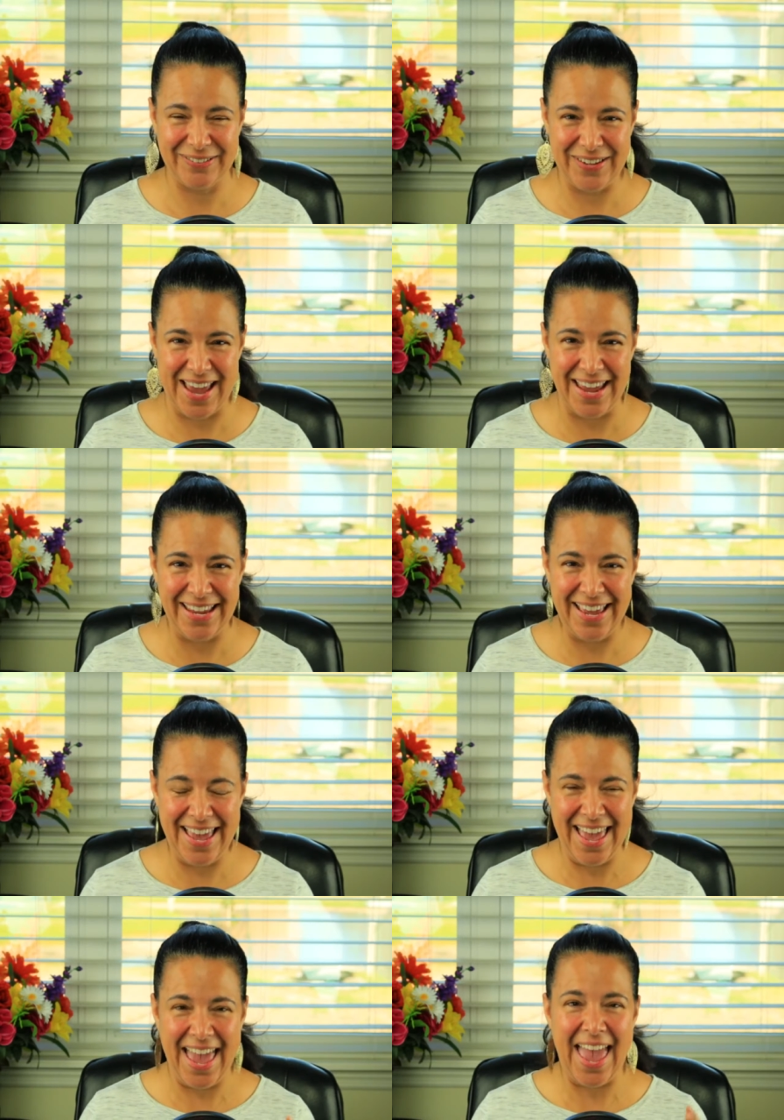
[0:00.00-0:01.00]
Okay.
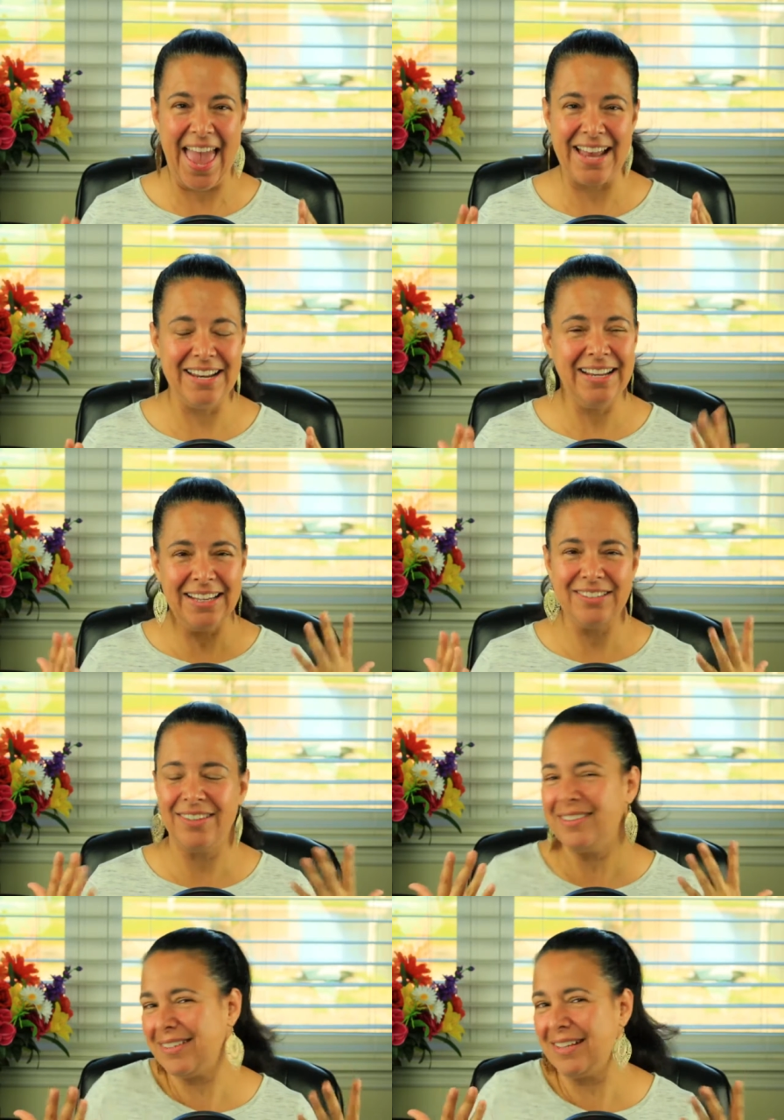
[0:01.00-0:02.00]
And
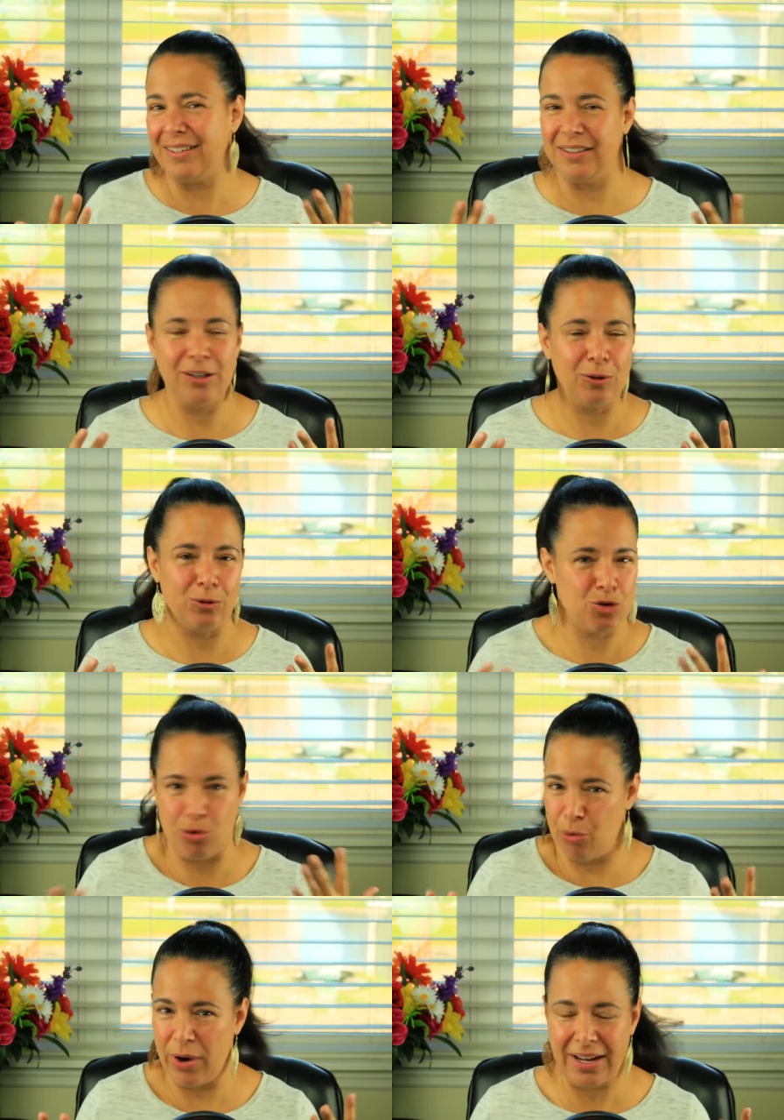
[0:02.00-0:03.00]
just as a little
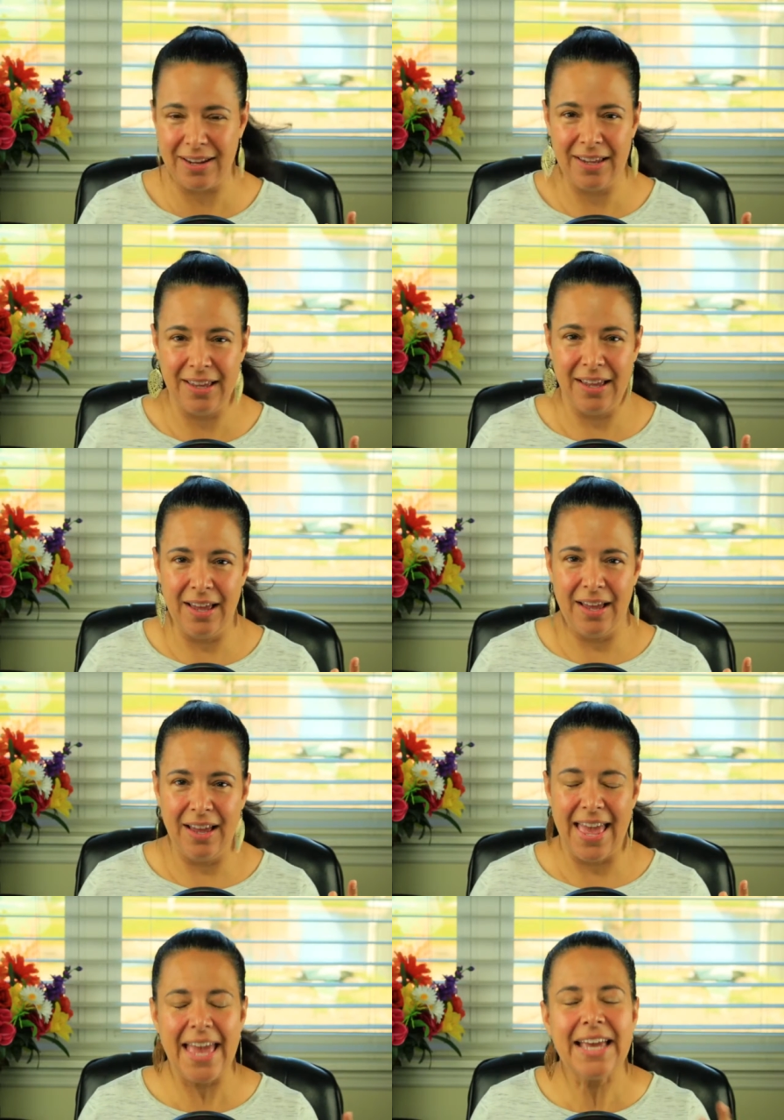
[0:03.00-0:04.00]
trick,
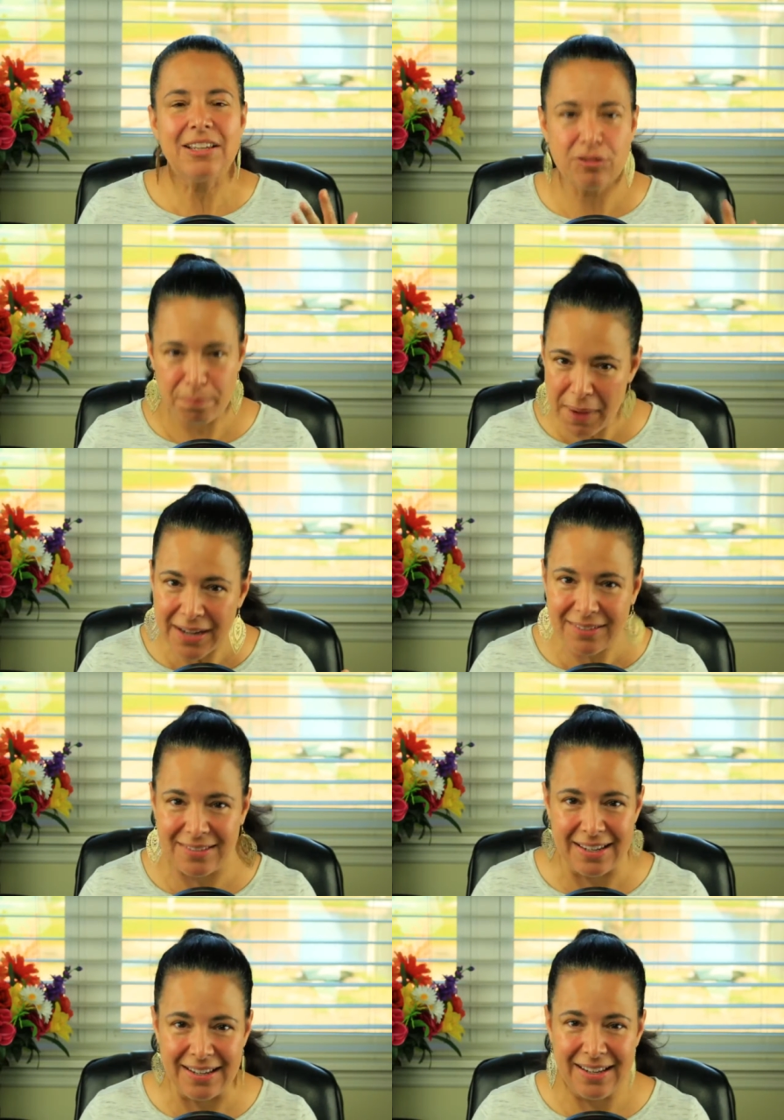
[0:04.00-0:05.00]

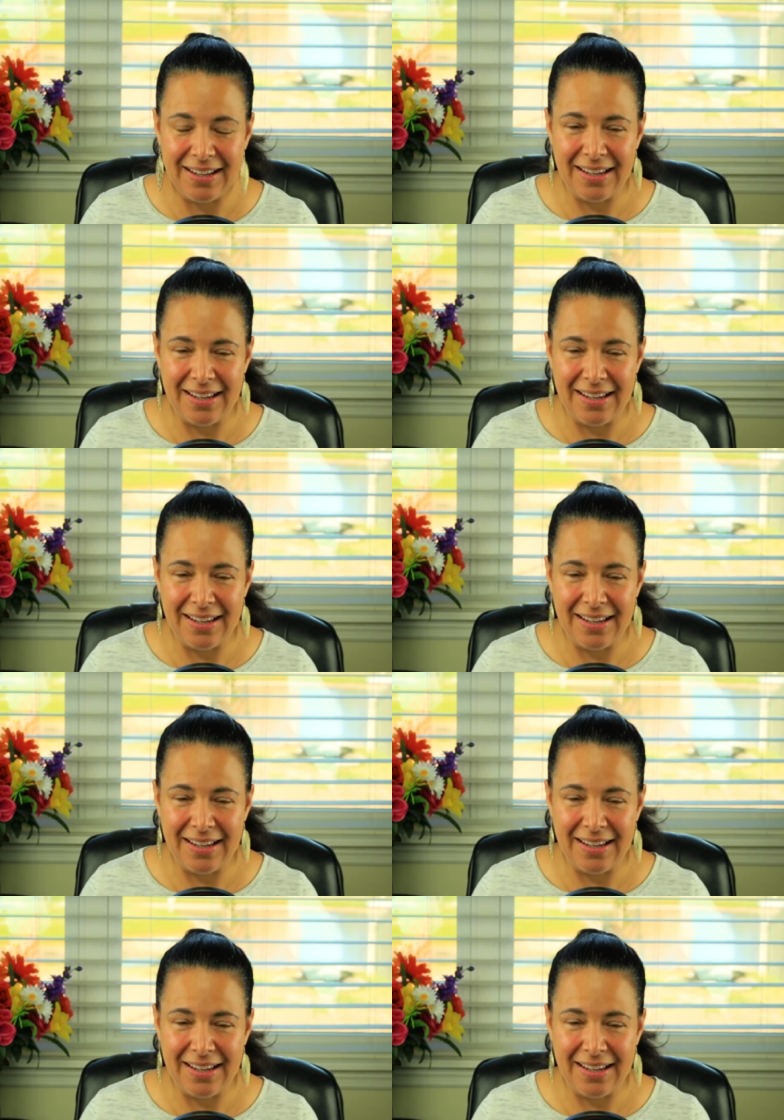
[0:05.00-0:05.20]
expect it.